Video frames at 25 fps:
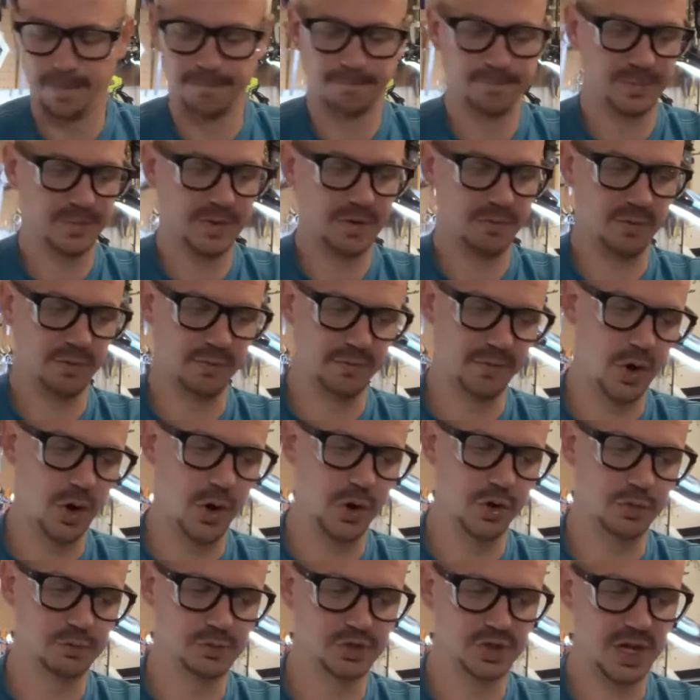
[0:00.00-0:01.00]
different
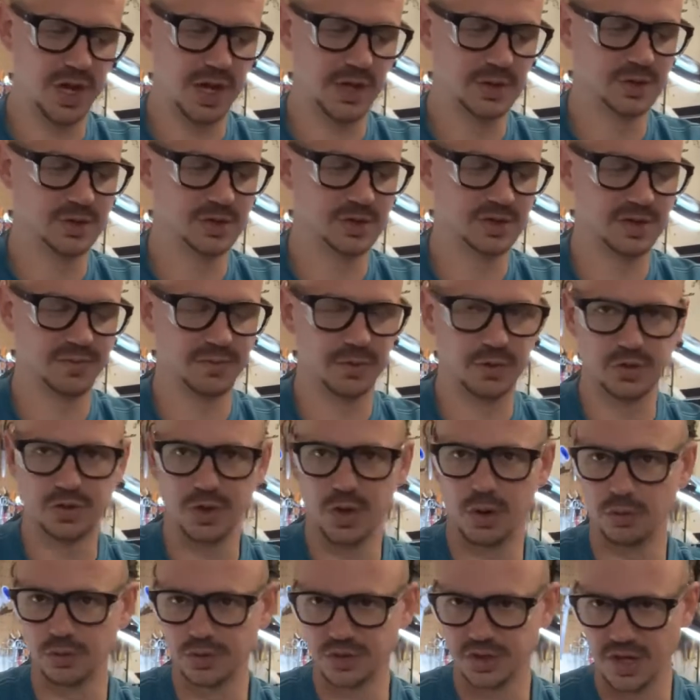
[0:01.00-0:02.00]
volume changes, different
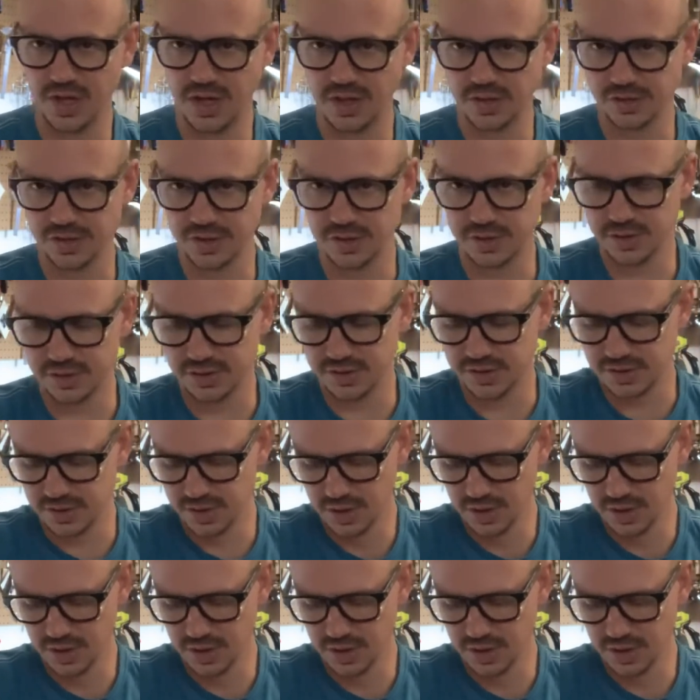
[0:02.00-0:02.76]
tone changes